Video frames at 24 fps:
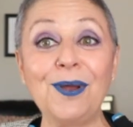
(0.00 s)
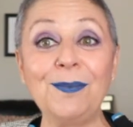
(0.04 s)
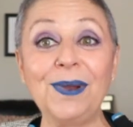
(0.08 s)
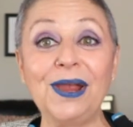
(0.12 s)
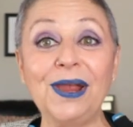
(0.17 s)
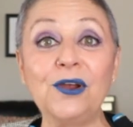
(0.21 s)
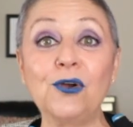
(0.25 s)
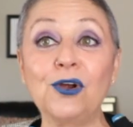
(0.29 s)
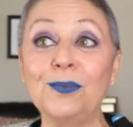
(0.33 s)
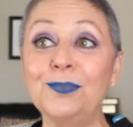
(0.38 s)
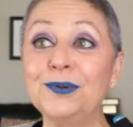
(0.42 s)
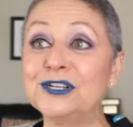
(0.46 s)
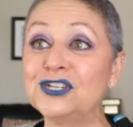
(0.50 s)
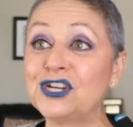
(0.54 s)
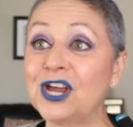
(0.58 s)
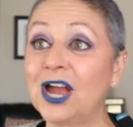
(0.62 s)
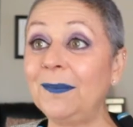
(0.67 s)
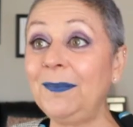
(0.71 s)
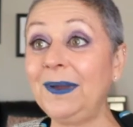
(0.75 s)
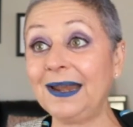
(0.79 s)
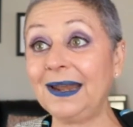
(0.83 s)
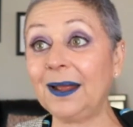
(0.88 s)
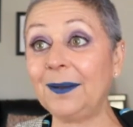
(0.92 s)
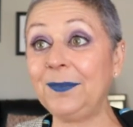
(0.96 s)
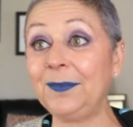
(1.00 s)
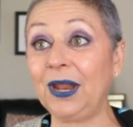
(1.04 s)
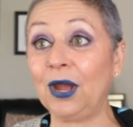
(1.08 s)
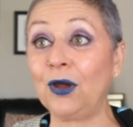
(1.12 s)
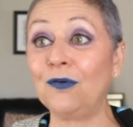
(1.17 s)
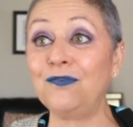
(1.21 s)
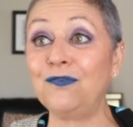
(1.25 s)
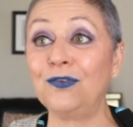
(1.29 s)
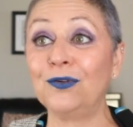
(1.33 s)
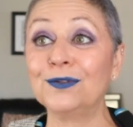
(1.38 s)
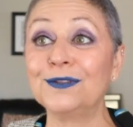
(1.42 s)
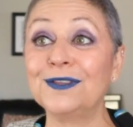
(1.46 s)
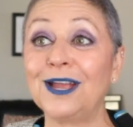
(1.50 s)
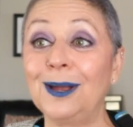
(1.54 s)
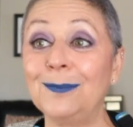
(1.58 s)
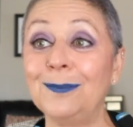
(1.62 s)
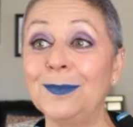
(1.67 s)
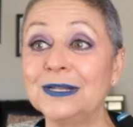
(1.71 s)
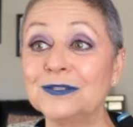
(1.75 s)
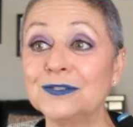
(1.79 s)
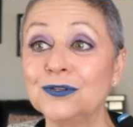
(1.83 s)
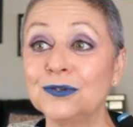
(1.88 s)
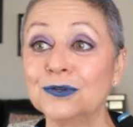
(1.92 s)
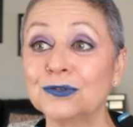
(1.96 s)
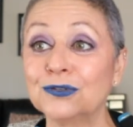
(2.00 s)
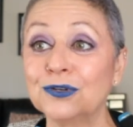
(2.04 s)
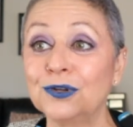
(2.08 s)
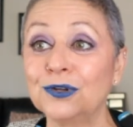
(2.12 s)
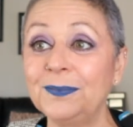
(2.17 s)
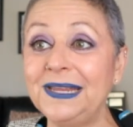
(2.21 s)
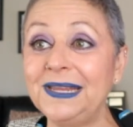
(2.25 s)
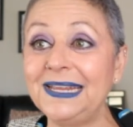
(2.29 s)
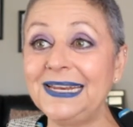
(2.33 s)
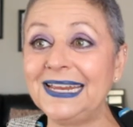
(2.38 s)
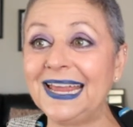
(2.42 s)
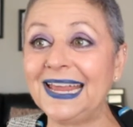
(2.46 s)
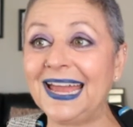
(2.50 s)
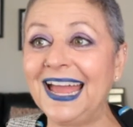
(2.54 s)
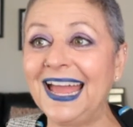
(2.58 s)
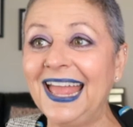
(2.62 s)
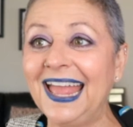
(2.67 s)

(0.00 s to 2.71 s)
my corporate job and I'm now full time on social media.